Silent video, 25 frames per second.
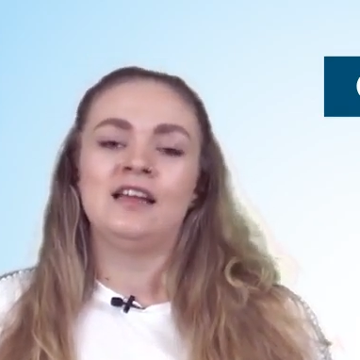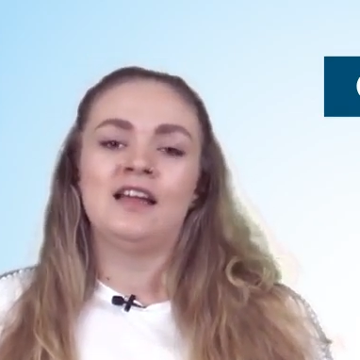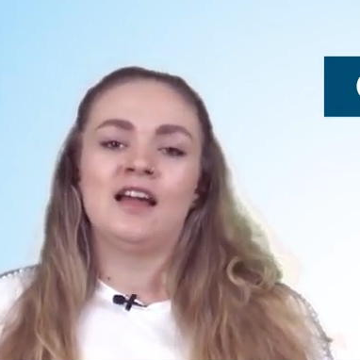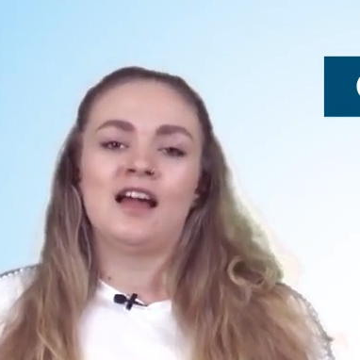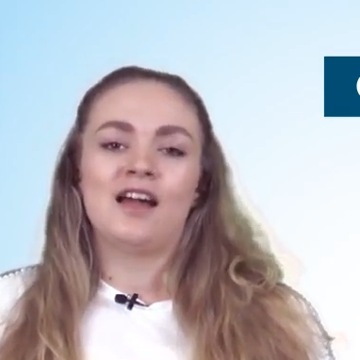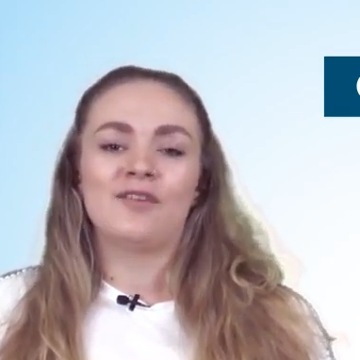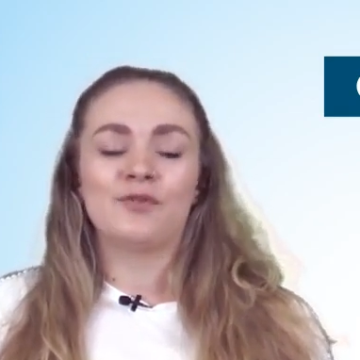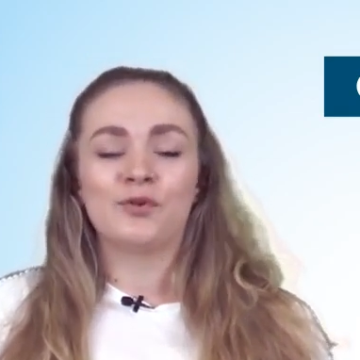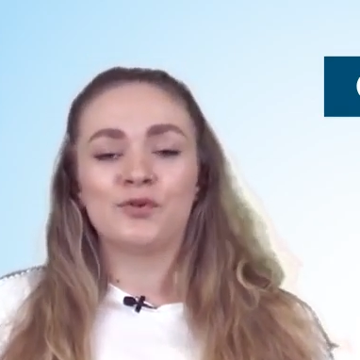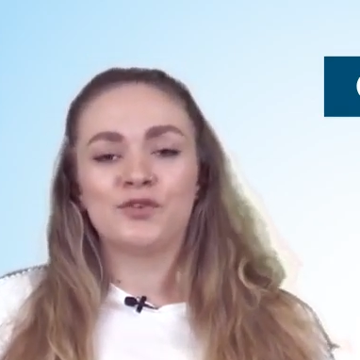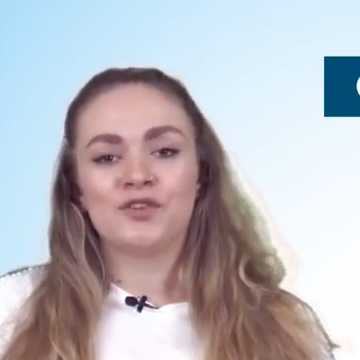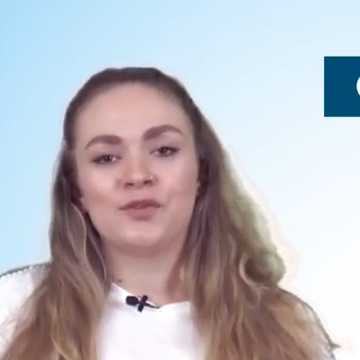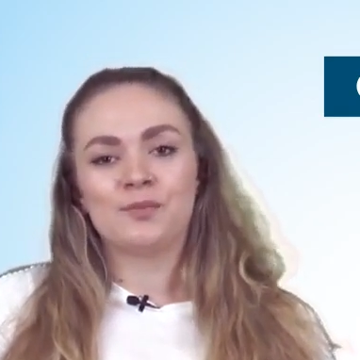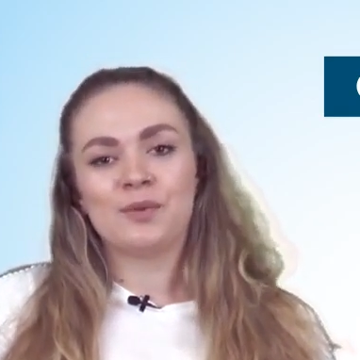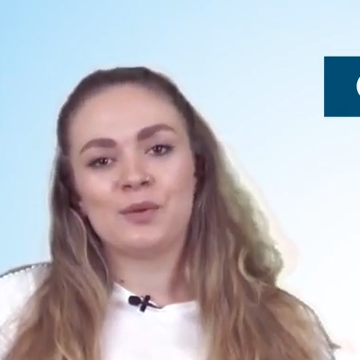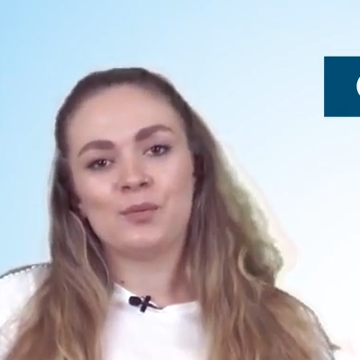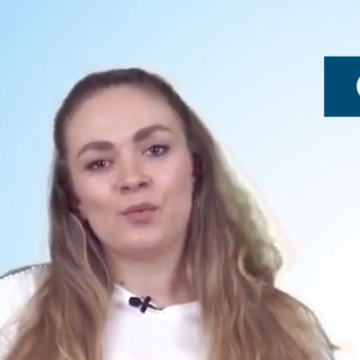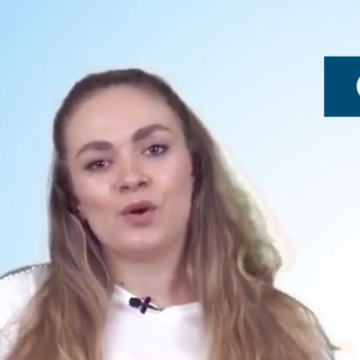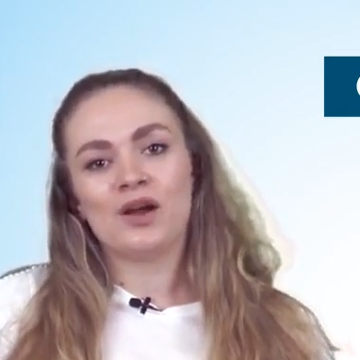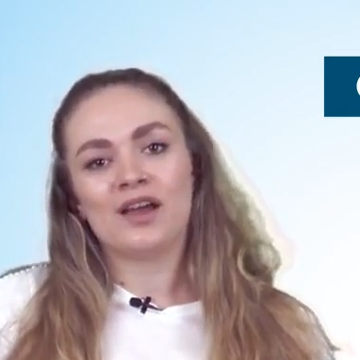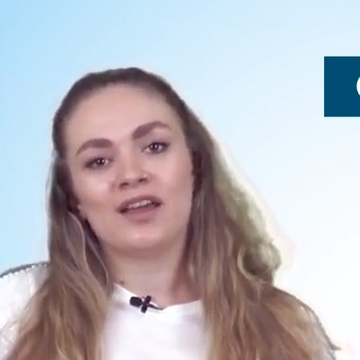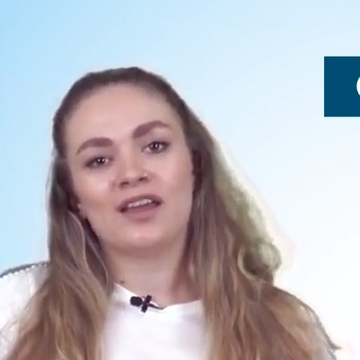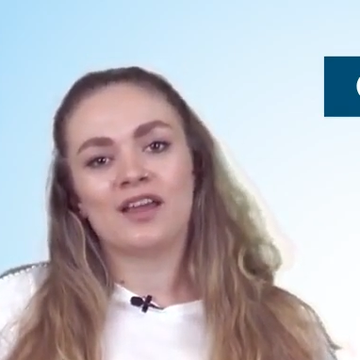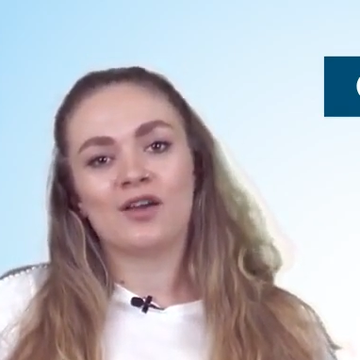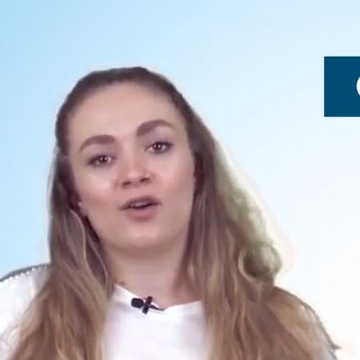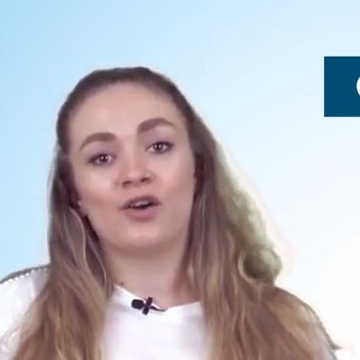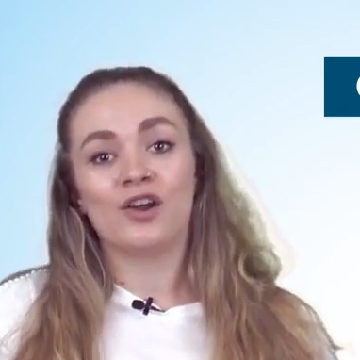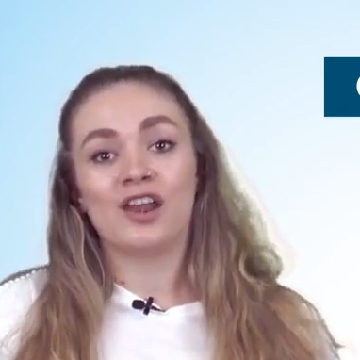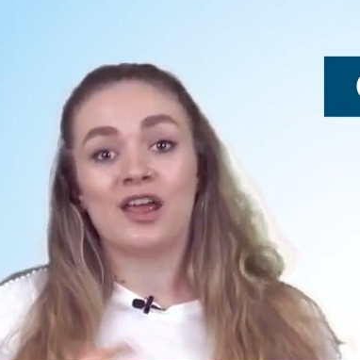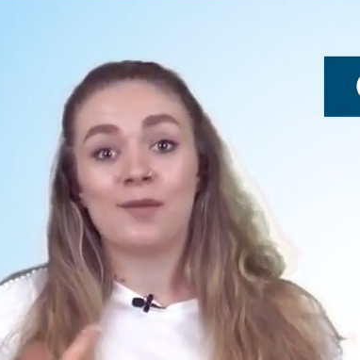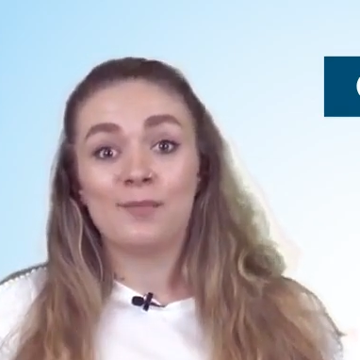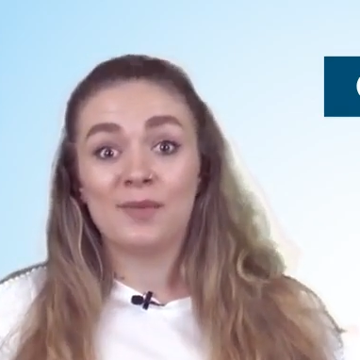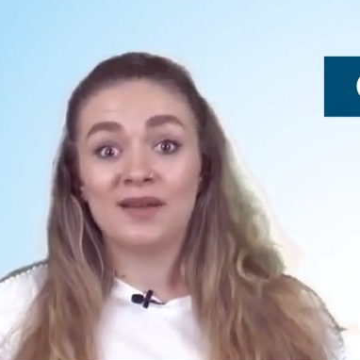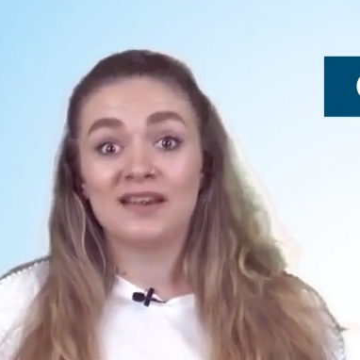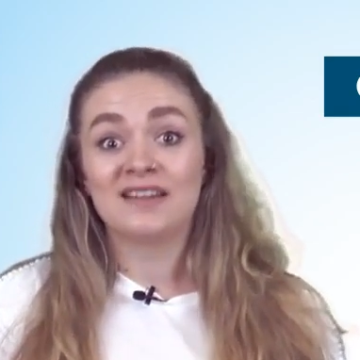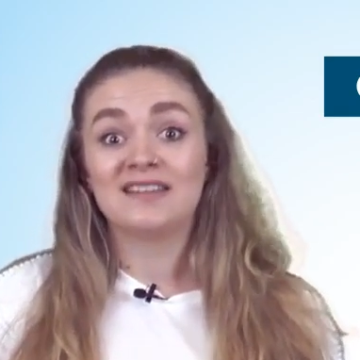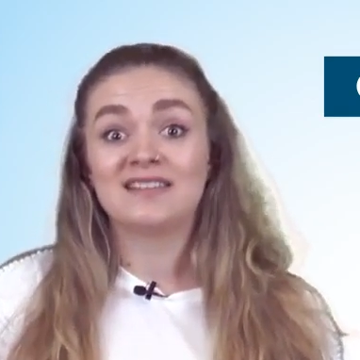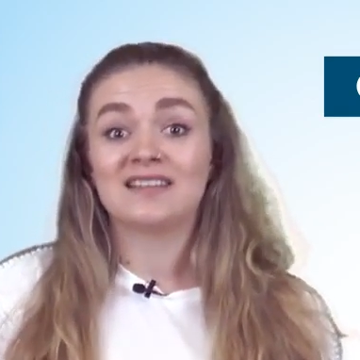I've also been working on a
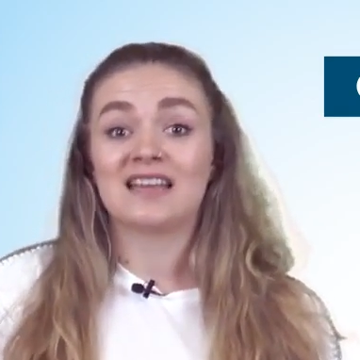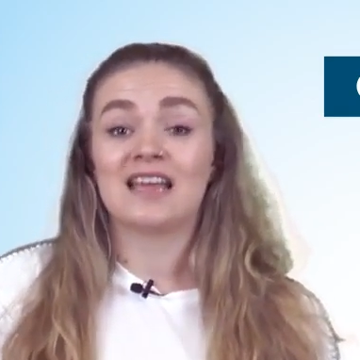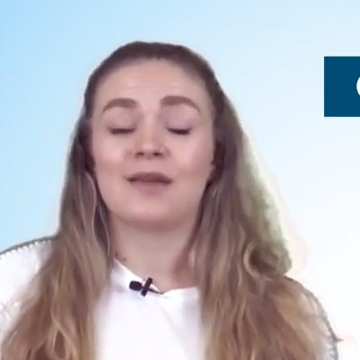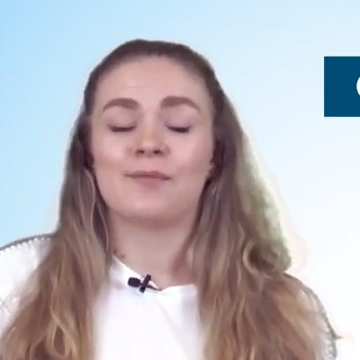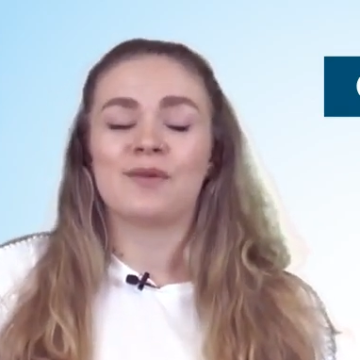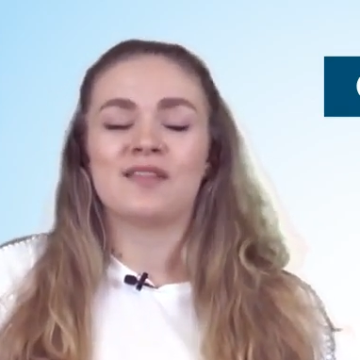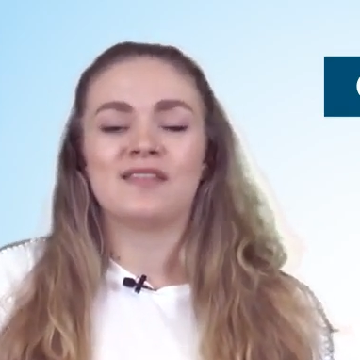buddy scheme,